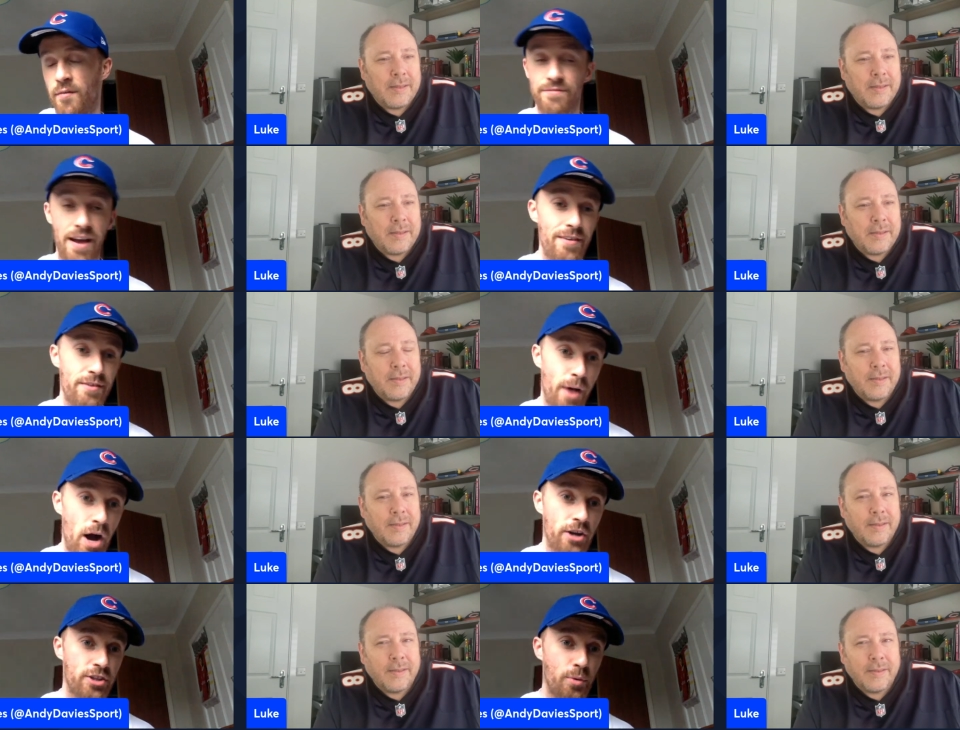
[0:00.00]
Speaker 1: very
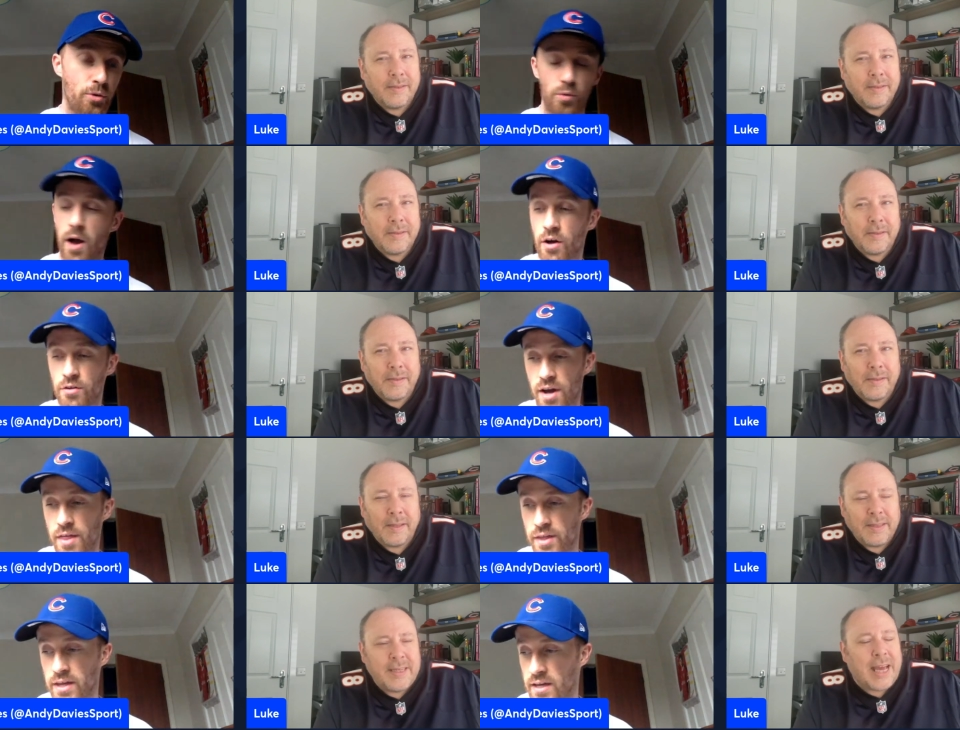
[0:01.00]
marketable as well. So
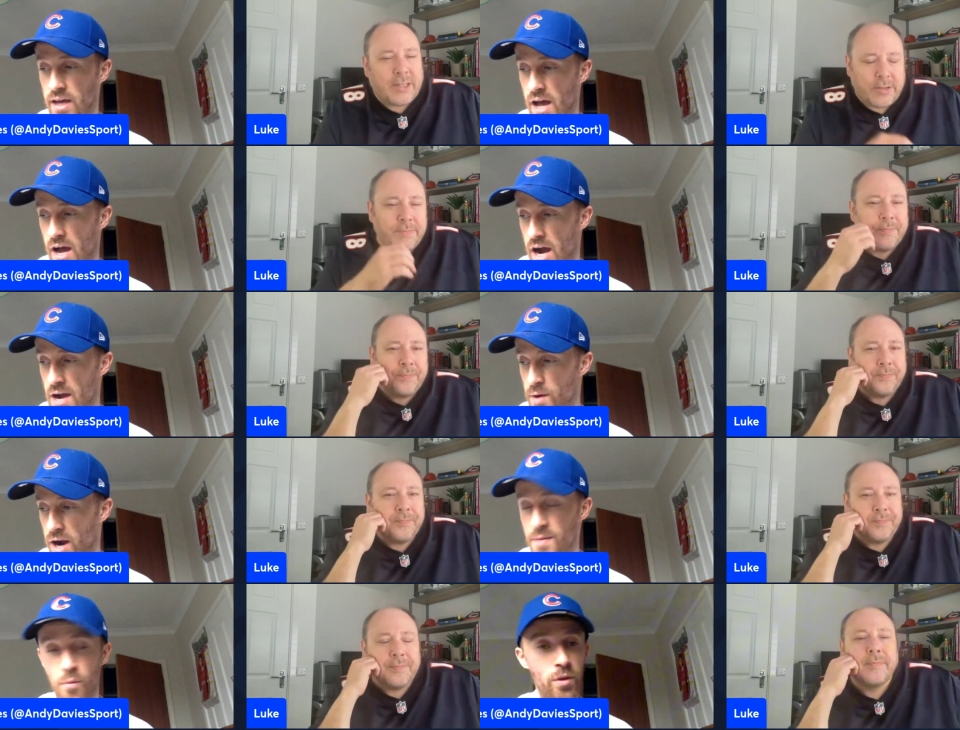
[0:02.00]
I think uh, I'm
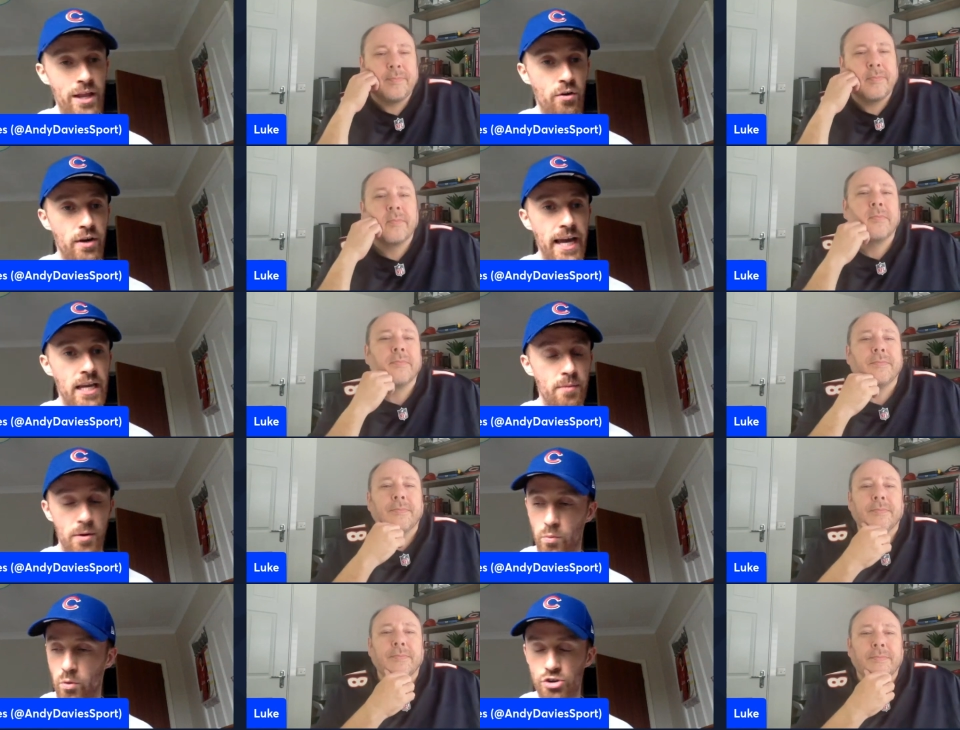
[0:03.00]
I'm all in on Caleb.
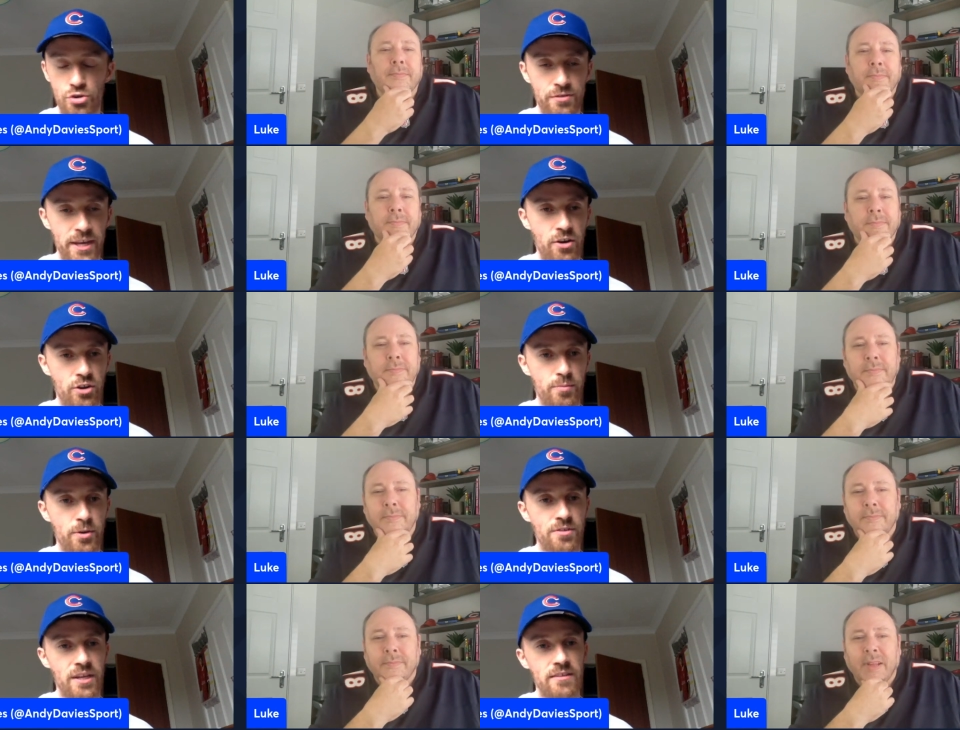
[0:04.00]
But what's your take on the
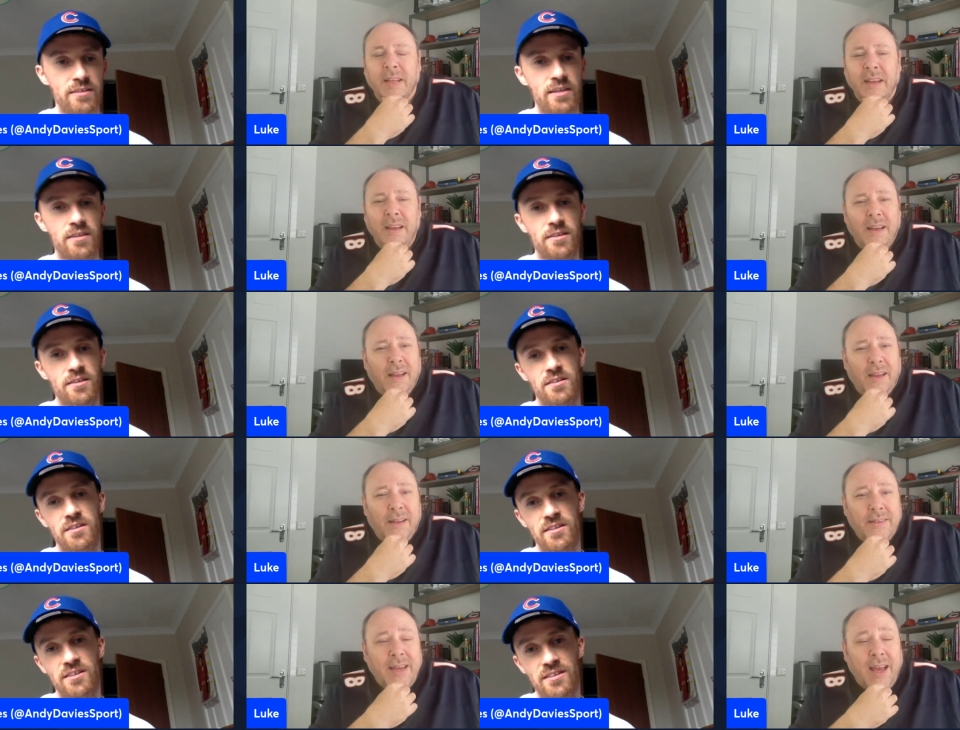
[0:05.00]
personality?
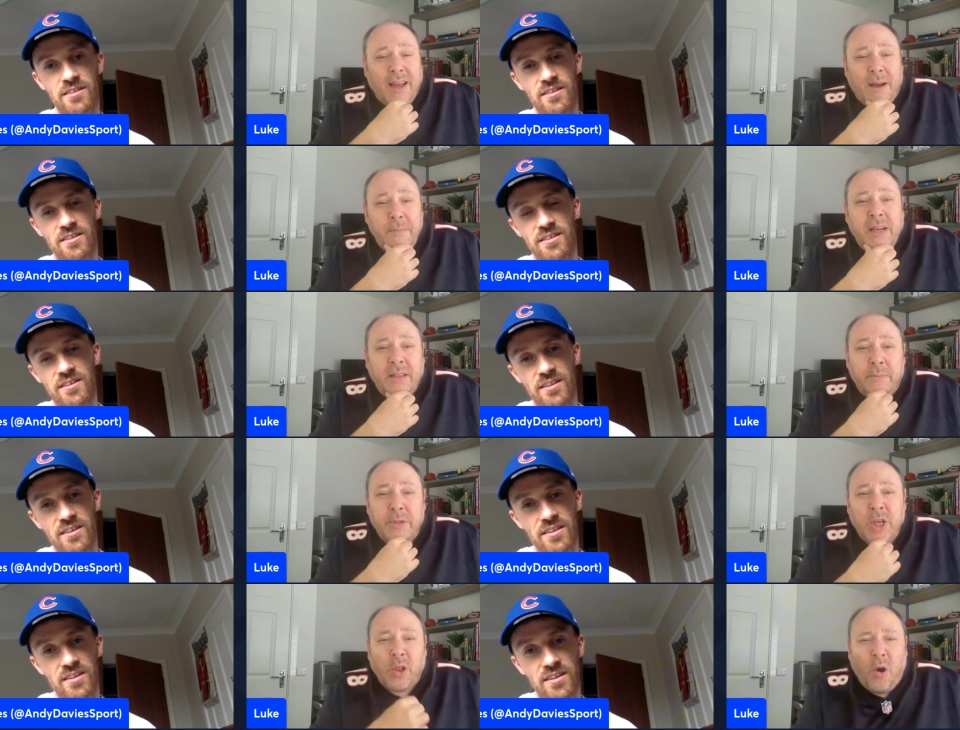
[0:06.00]
Speaker 2: Yeah, I mean, there
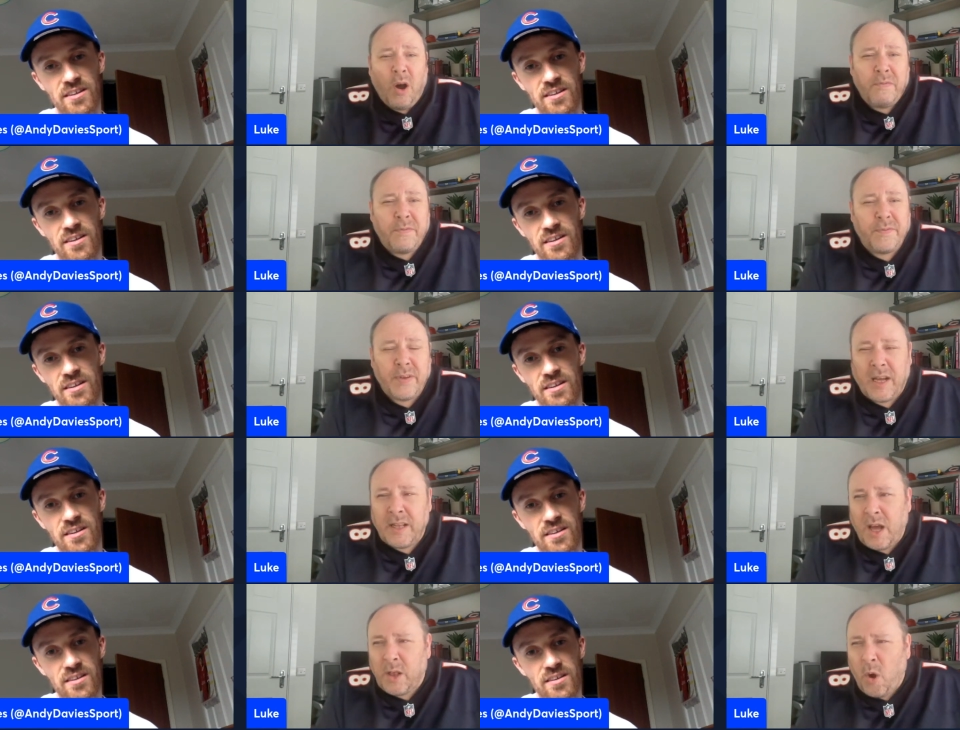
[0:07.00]
was a lot of a,
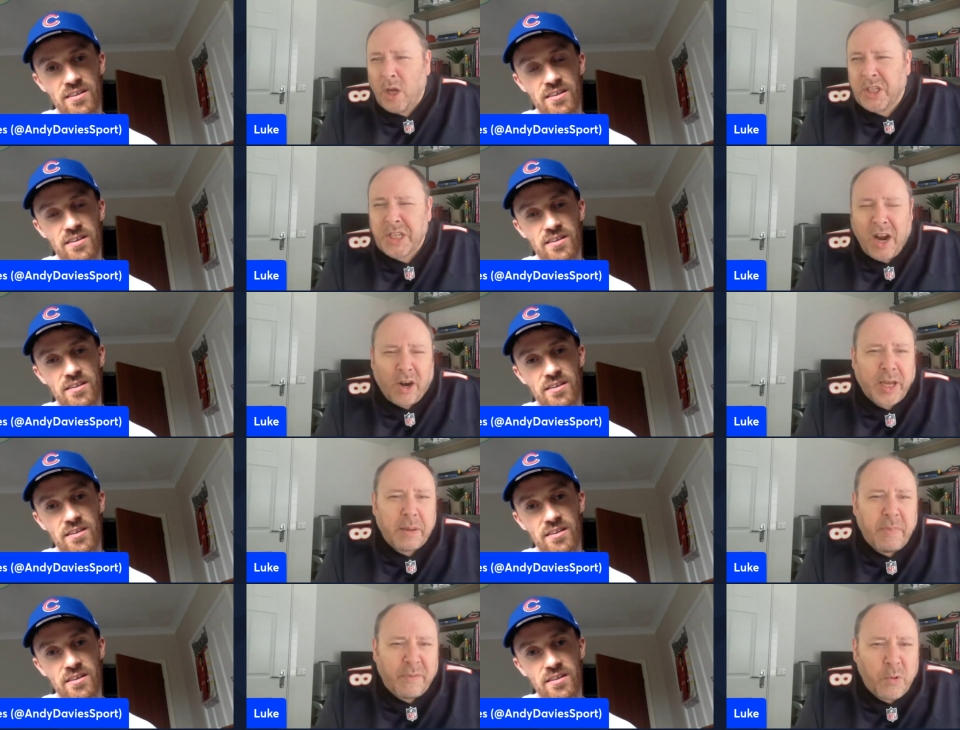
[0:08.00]
a, lot of
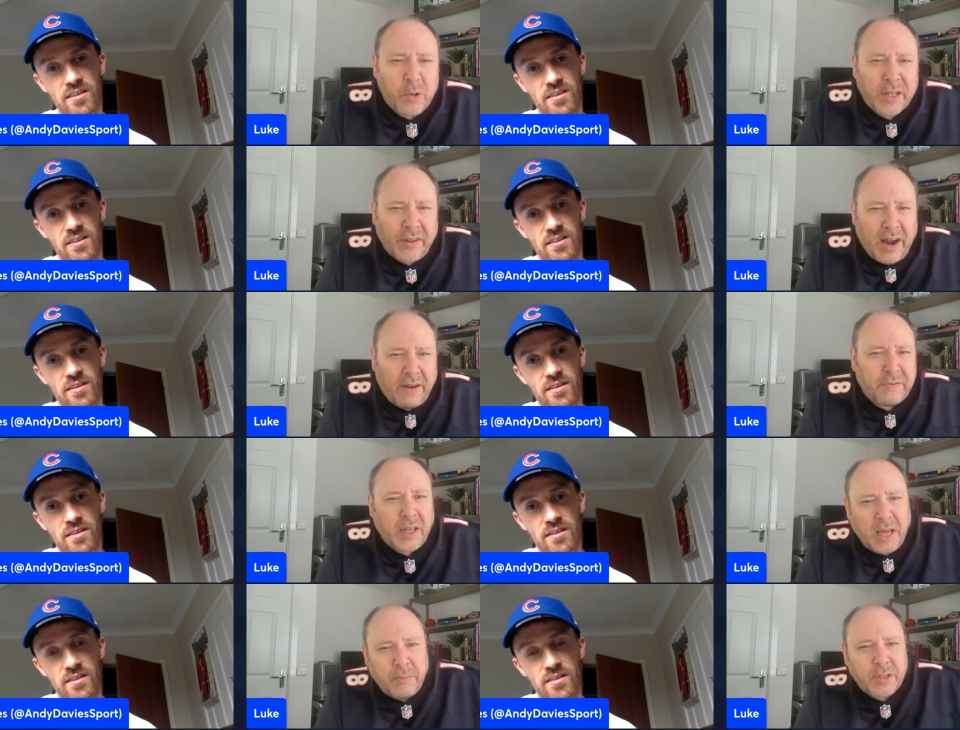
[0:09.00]
snarking before the draft
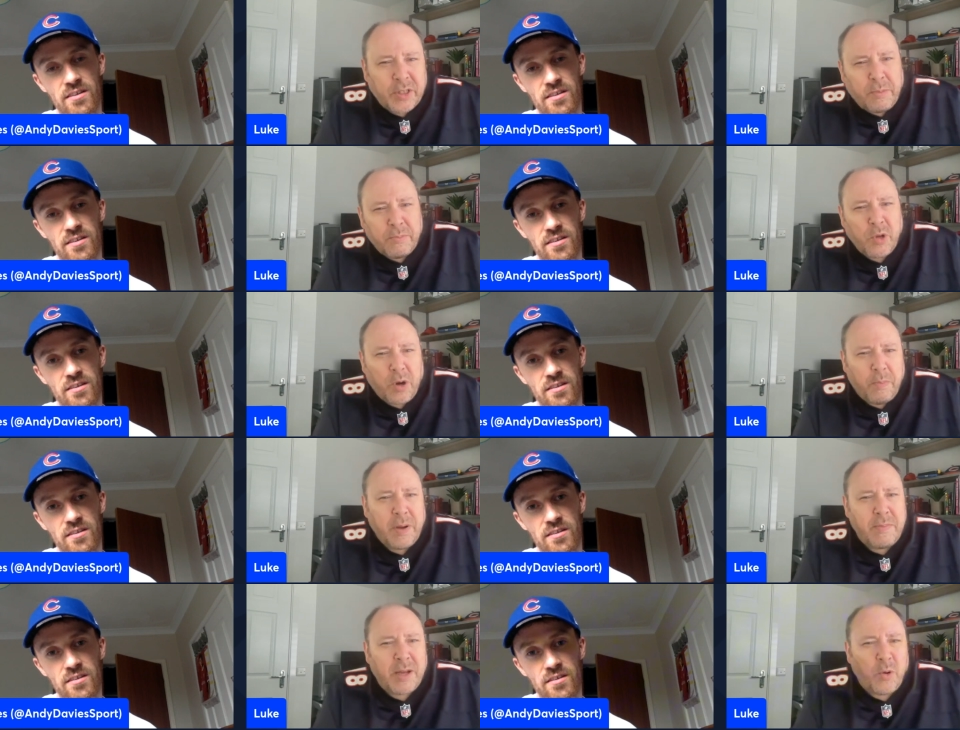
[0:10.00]
that he was some sort of
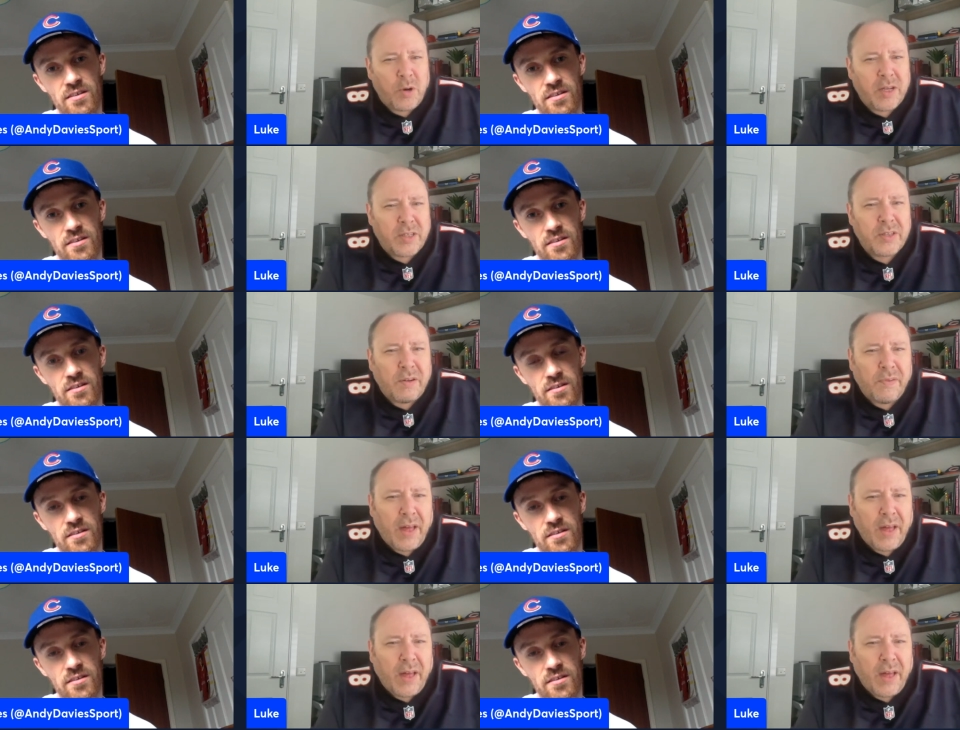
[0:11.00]
prima donna and stuff like